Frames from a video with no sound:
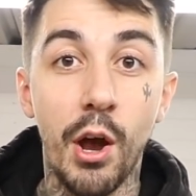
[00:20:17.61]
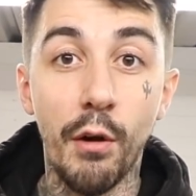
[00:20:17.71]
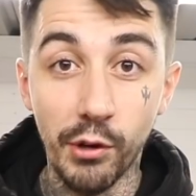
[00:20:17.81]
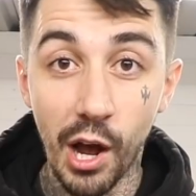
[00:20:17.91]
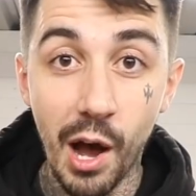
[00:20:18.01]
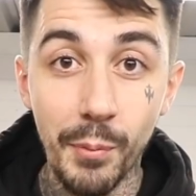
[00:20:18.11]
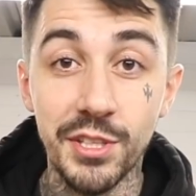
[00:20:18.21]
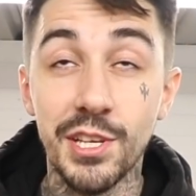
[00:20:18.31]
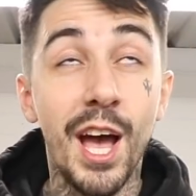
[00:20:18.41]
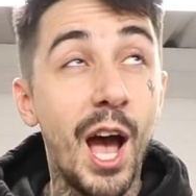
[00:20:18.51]
of
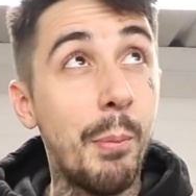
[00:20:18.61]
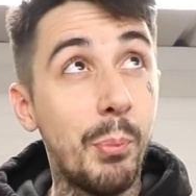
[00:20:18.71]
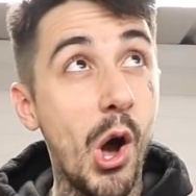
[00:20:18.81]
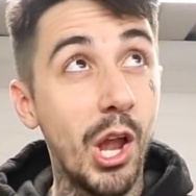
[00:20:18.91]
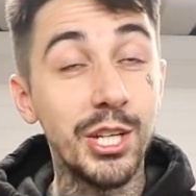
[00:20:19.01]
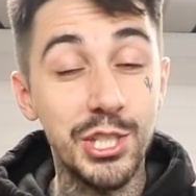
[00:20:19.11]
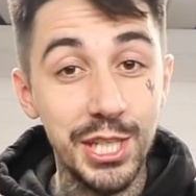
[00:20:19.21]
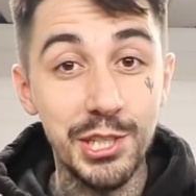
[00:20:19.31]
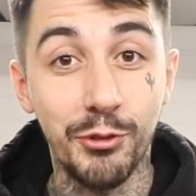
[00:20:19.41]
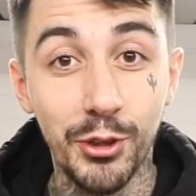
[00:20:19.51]
garment.
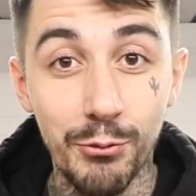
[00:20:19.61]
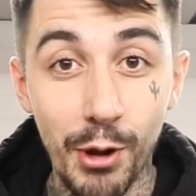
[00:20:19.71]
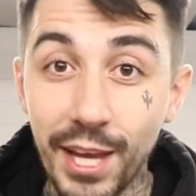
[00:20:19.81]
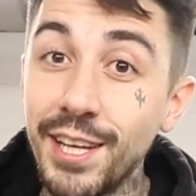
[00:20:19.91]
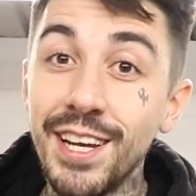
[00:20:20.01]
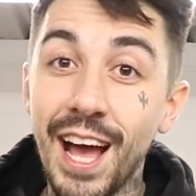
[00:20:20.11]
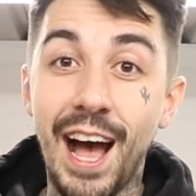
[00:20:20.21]
Apologies for the rain.